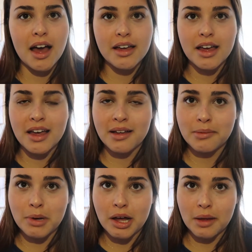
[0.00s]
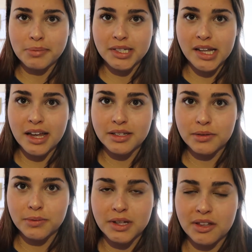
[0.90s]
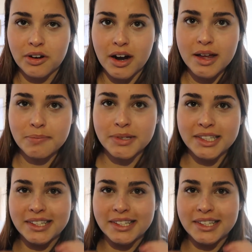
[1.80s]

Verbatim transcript: I am obsessed with grapes.